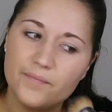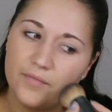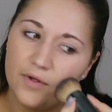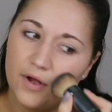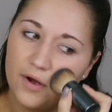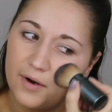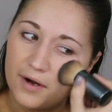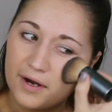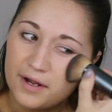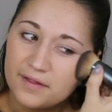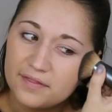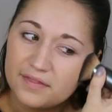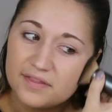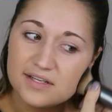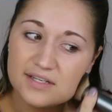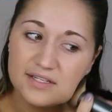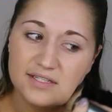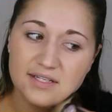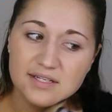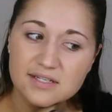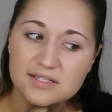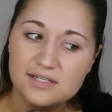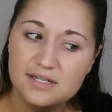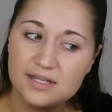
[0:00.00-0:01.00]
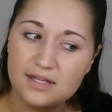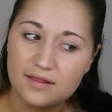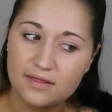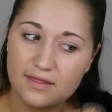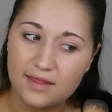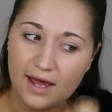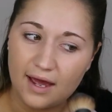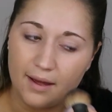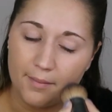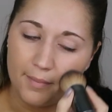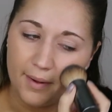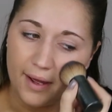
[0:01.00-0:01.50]
all right, this isn't
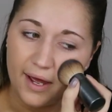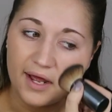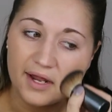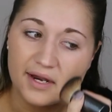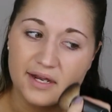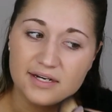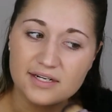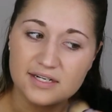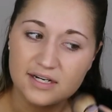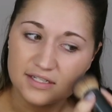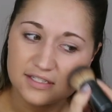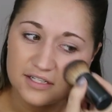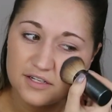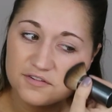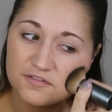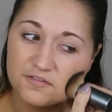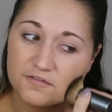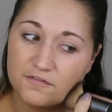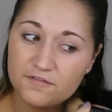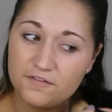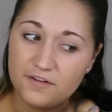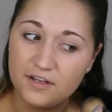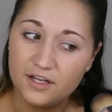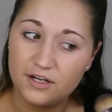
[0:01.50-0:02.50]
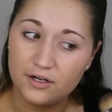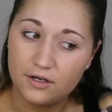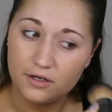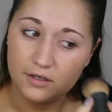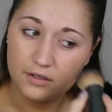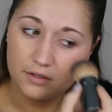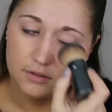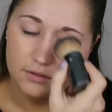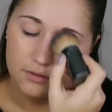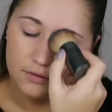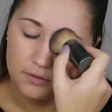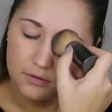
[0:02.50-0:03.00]
that bad. It doesn't
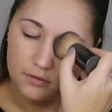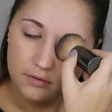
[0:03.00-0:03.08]
feel